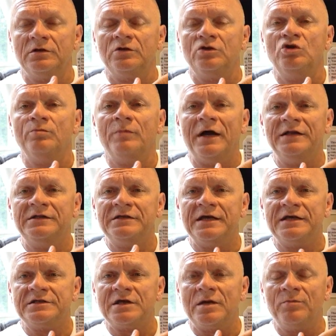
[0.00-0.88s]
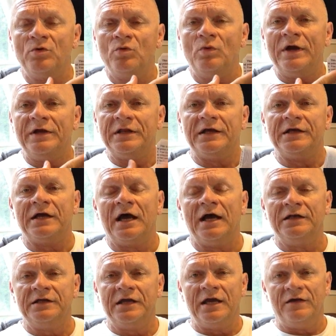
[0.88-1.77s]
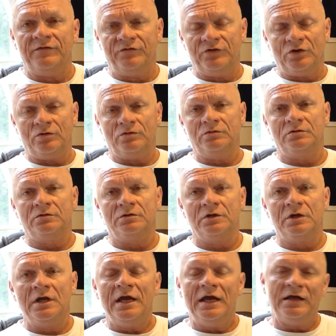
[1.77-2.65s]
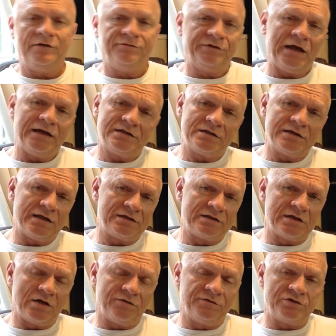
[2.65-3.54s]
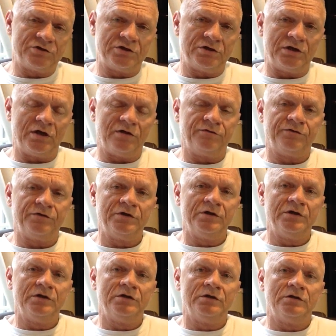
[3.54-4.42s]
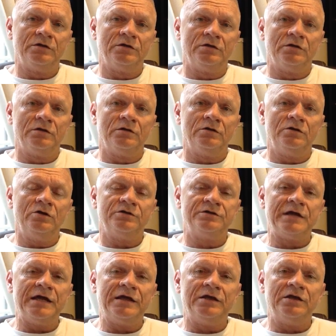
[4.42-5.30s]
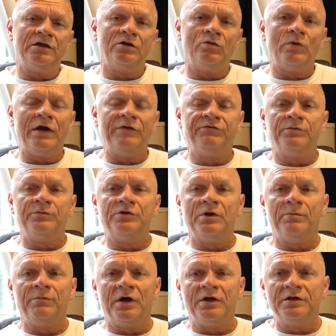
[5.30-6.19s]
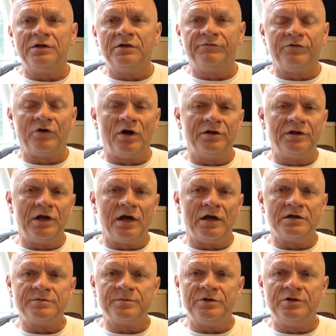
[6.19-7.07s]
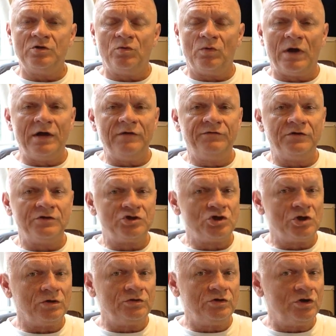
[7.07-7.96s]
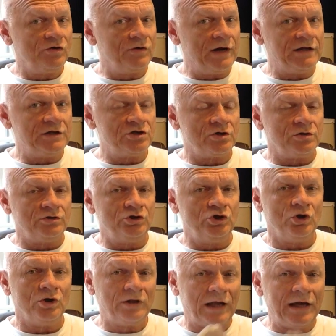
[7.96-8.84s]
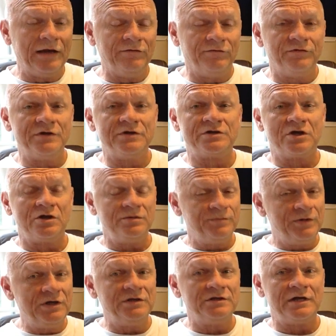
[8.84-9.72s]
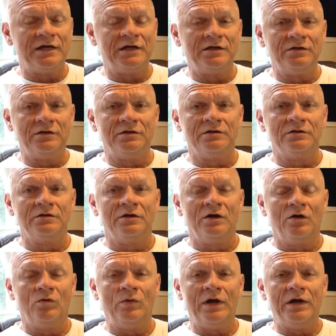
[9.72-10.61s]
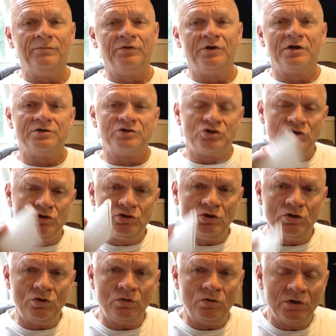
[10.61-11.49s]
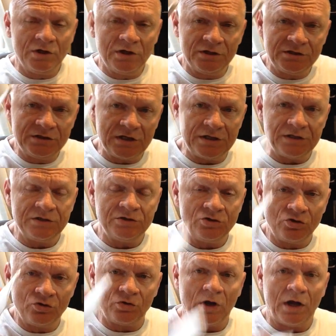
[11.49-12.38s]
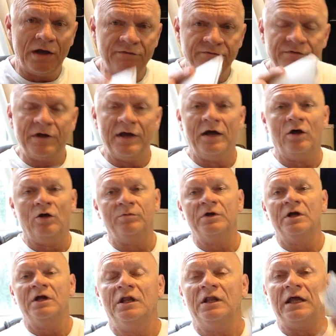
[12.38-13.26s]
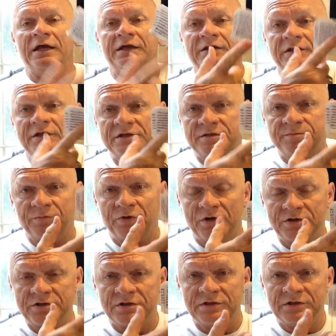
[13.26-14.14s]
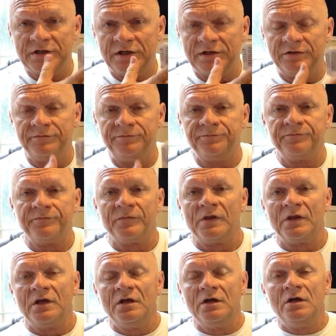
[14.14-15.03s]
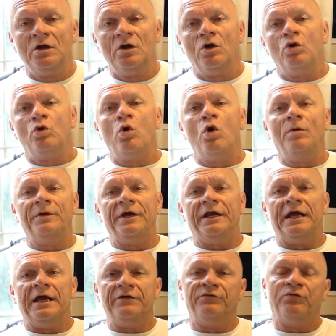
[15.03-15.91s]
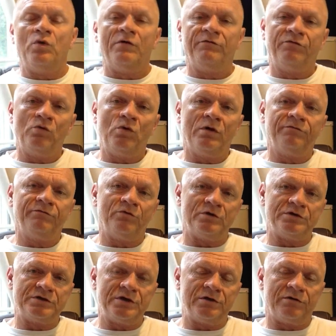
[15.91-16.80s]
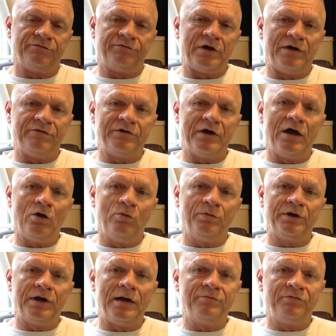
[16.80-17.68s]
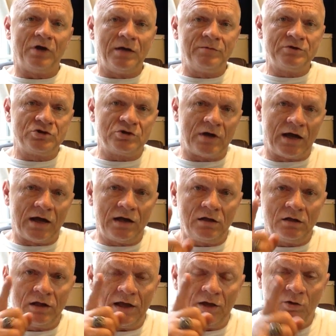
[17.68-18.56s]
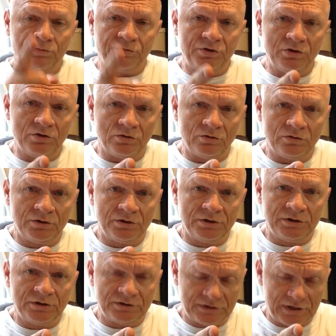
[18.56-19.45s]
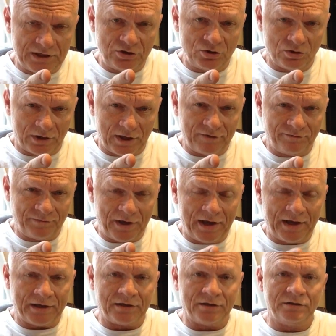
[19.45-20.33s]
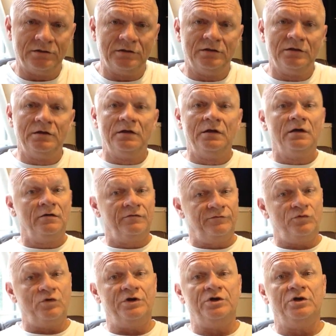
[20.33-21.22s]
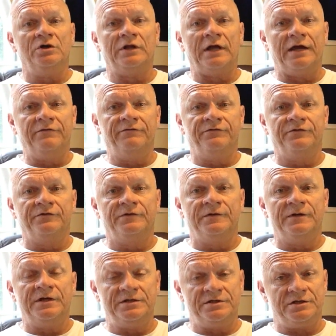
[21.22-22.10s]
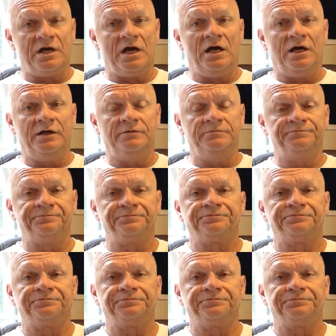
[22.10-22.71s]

You might take something away that God gave you. And if that's not selfish enough, you're taking it away from your mother, your father, your husband, your wife, your children, your grandchildren. Your life is being taken away because you didn't cry for help like this person didn't. Call me at 844-405-HELP, and I promise you, I'll help you take your life back, for your life is gone.